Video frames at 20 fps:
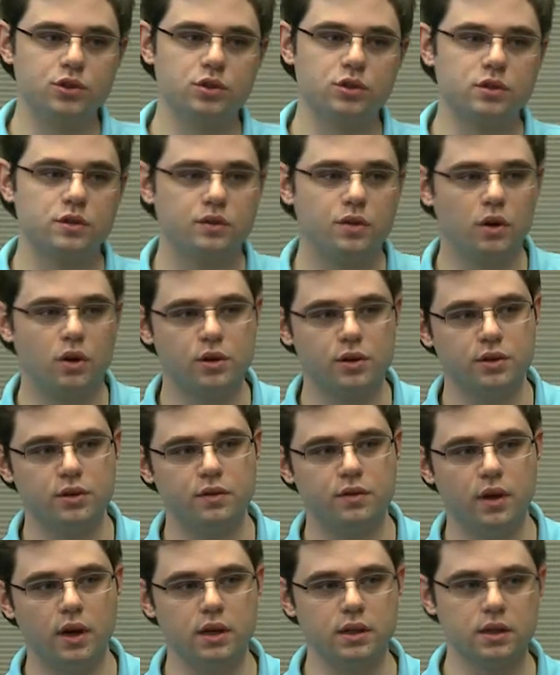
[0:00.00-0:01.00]
used for
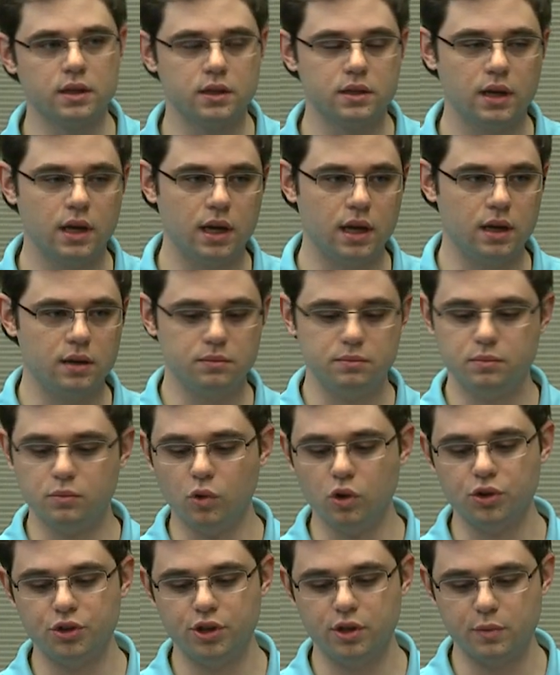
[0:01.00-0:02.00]
defining the
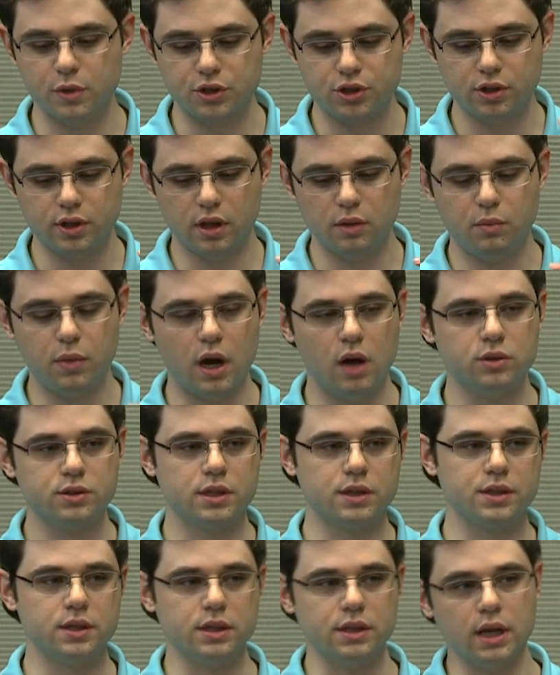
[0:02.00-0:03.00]
multidimensional bounds
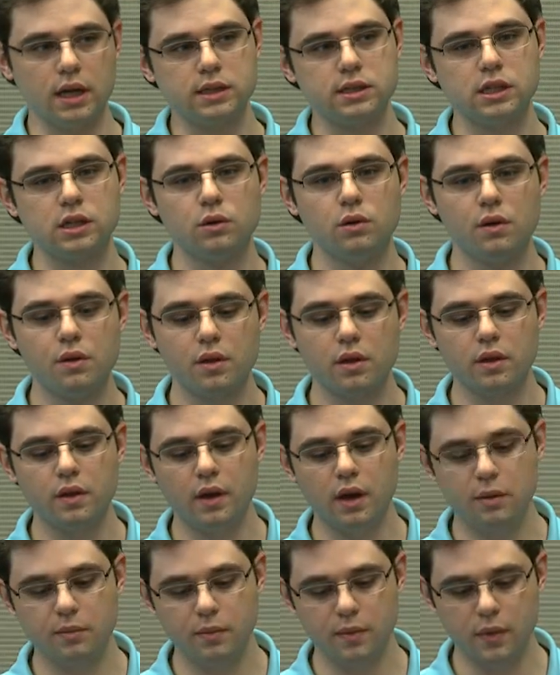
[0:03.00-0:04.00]
and indexing within
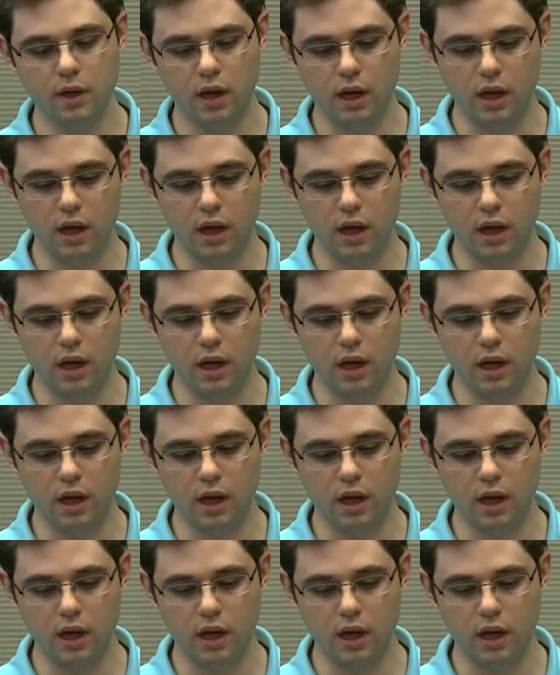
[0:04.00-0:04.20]
them.